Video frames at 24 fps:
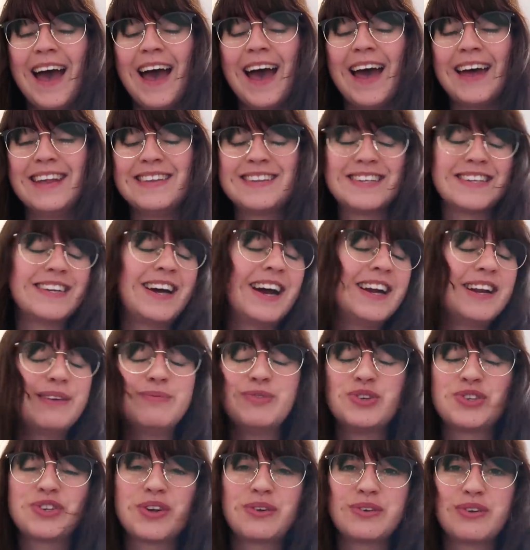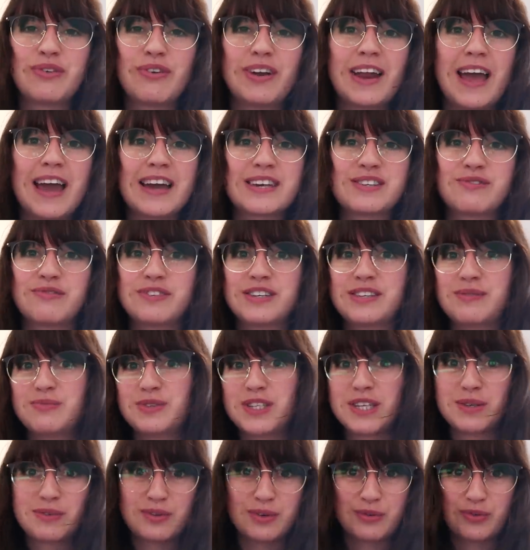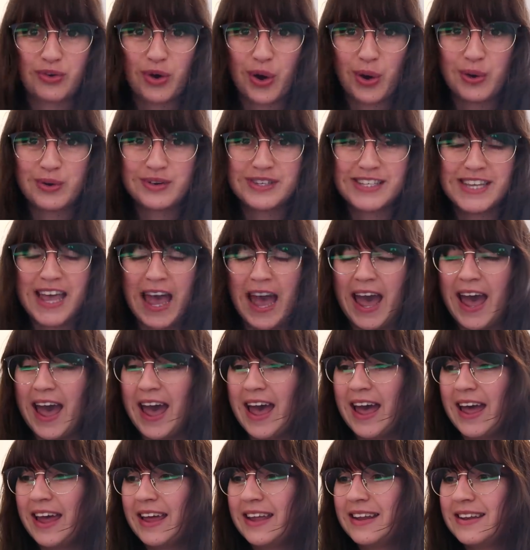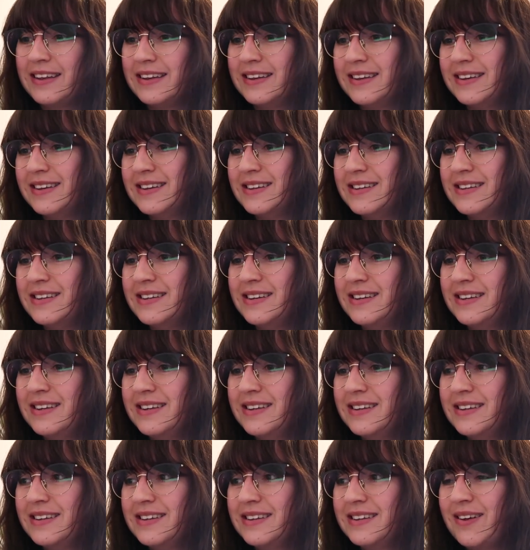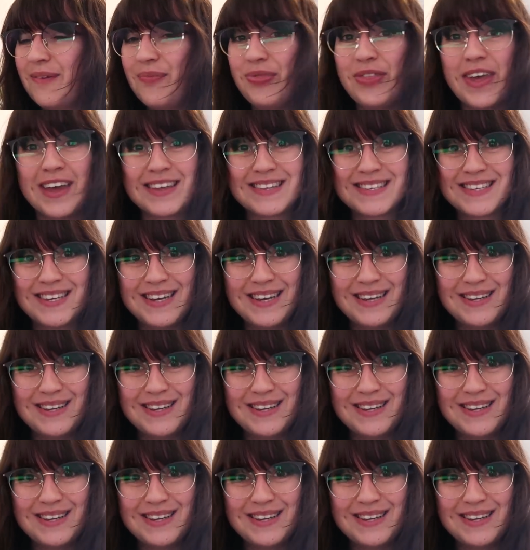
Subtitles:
And tonight I'm just going to relax, read some Six of Crows, and that's